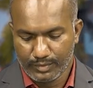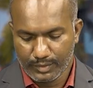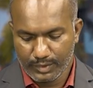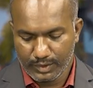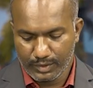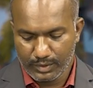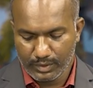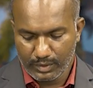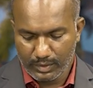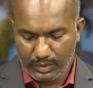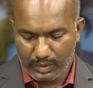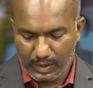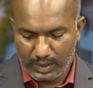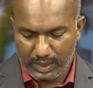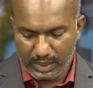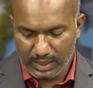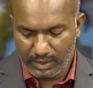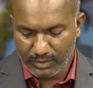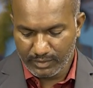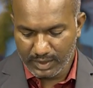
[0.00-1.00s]
So
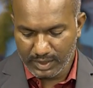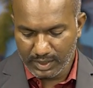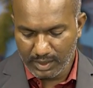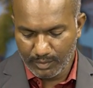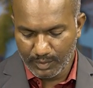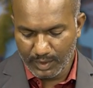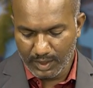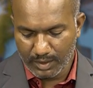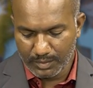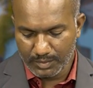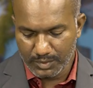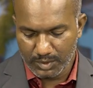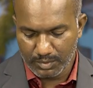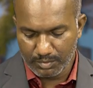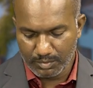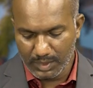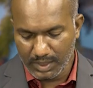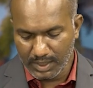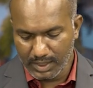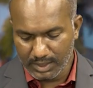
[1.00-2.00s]
equation becomes
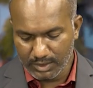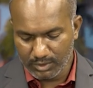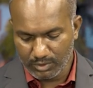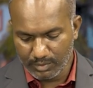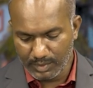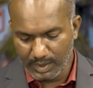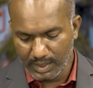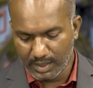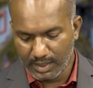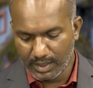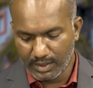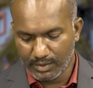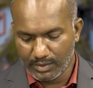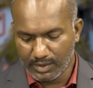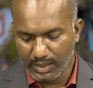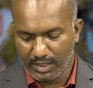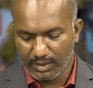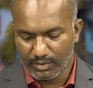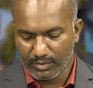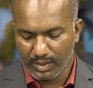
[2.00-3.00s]
minus omega into
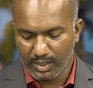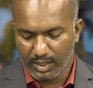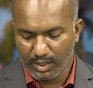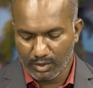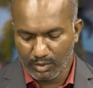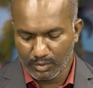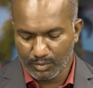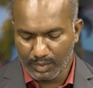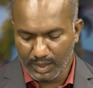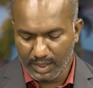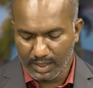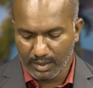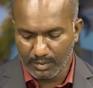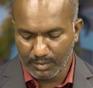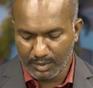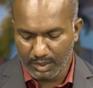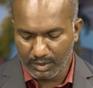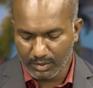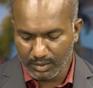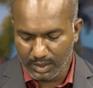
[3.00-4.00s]
n1 into pi
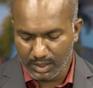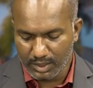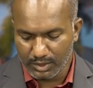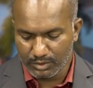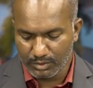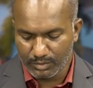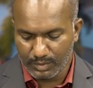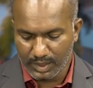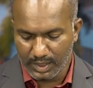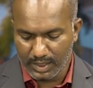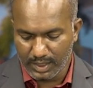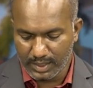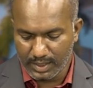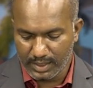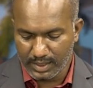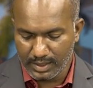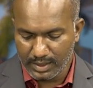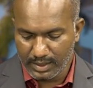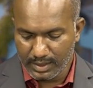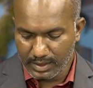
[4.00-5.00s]
m into cos omega
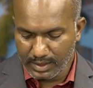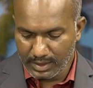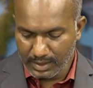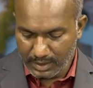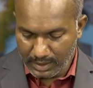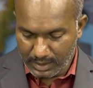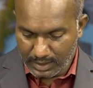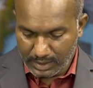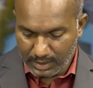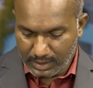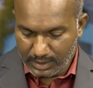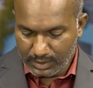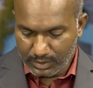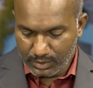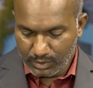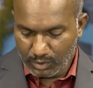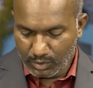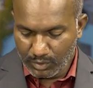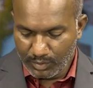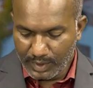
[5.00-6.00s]
t.
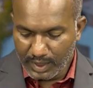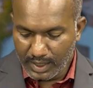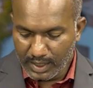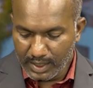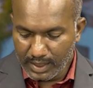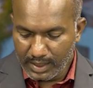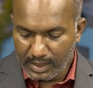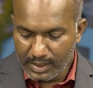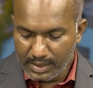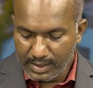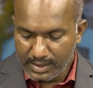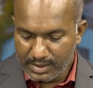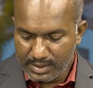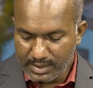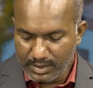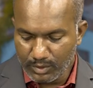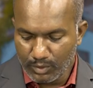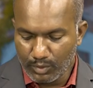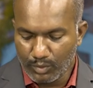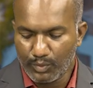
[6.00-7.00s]
So omega is
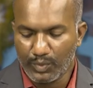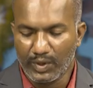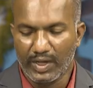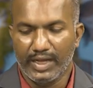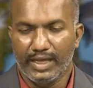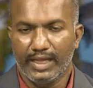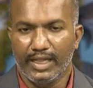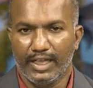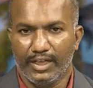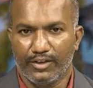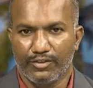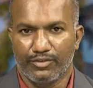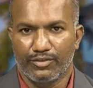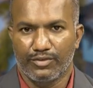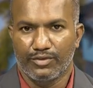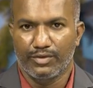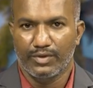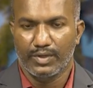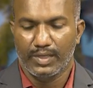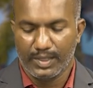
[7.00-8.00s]
2 pi f,
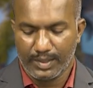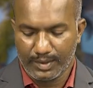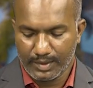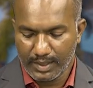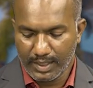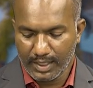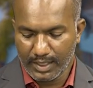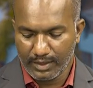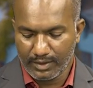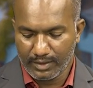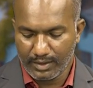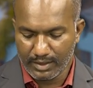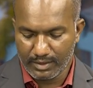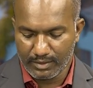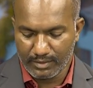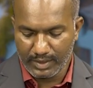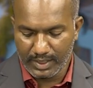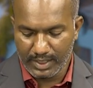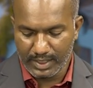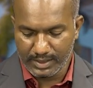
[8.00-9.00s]
angular
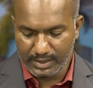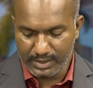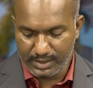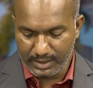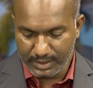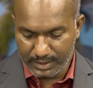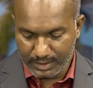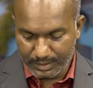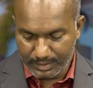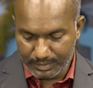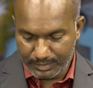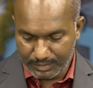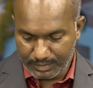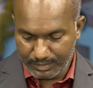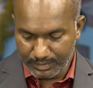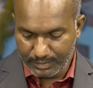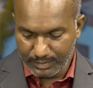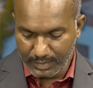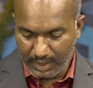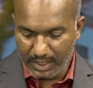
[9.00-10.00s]
velocity,
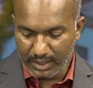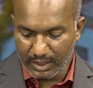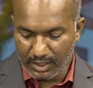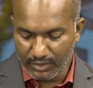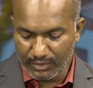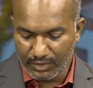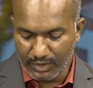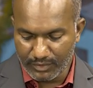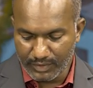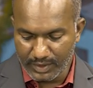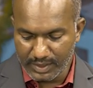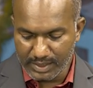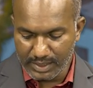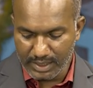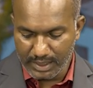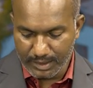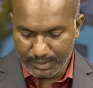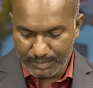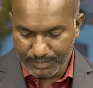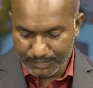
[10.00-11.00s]
angular
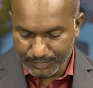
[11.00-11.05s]
frequency.